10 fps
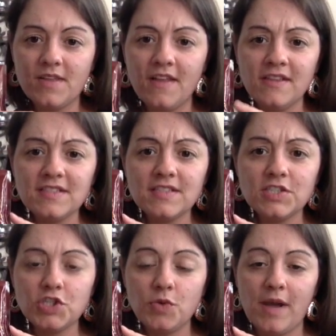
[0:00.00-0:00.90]
This is a
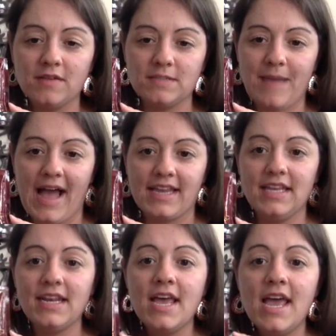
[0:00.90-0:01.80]
2 ounce
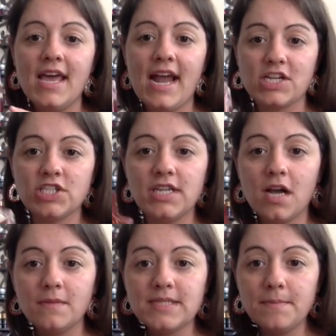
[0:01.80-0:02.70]
packet. It actually
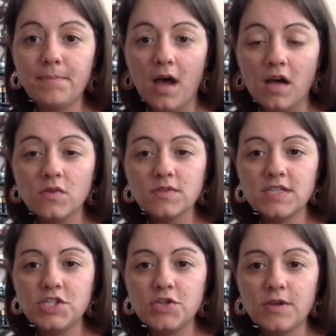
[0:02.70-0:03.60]
comes in bottles
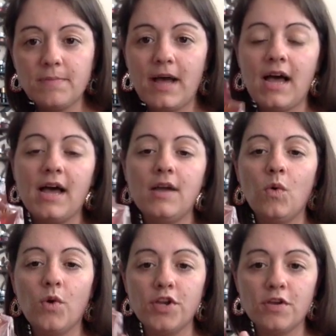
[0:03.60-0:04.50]
that you can buy,
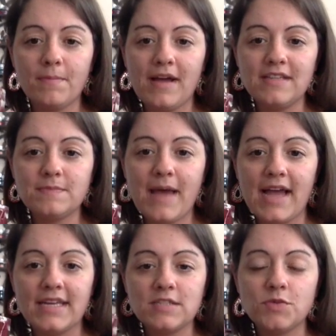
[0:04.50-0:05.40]
or you can buy these
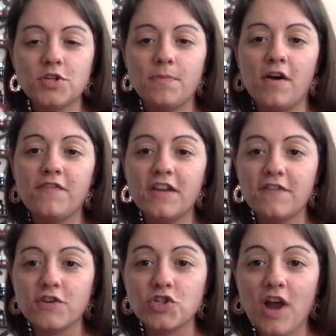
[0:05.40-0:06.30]
packets, which are perfect
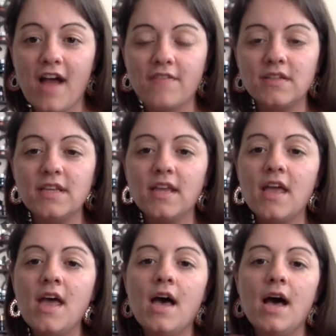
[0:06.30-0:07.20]
for traveling.
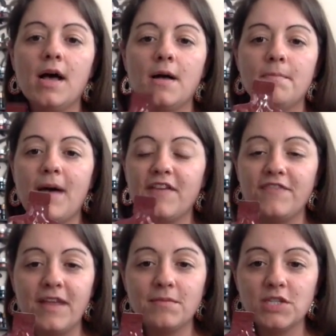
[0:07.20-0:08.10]
My
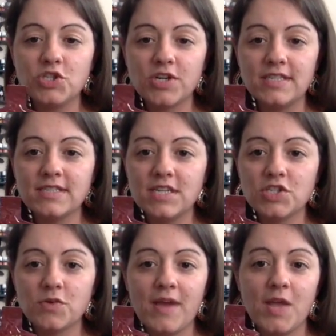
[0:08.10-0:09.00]
family drinks
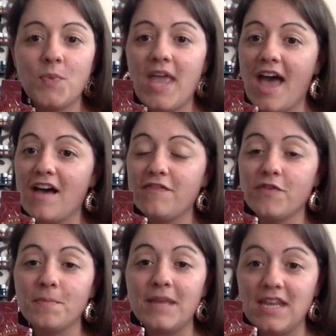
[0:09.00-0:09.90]
Ningxia Red. We have
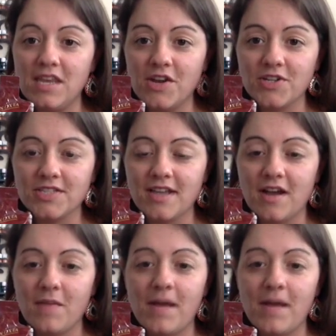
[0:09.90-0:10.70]
for many years now.